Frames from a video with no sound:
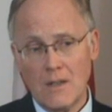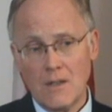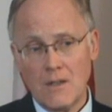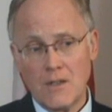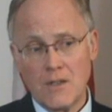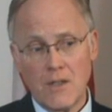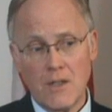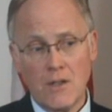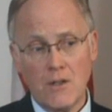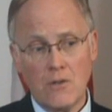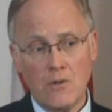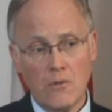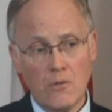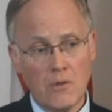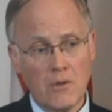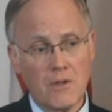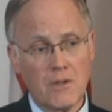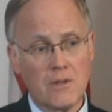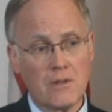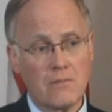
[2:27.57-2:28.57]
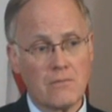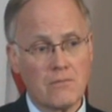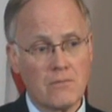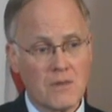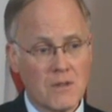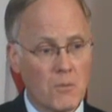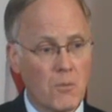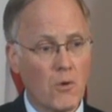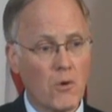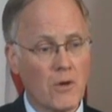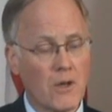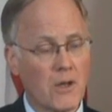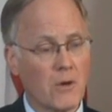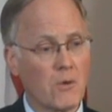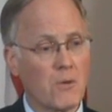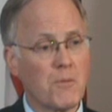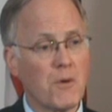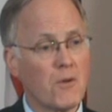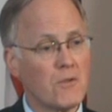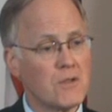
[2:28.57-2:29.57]
see who is supporting
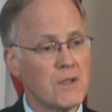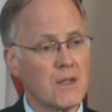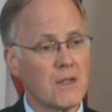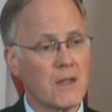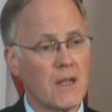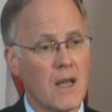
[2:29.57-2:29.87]
or opposing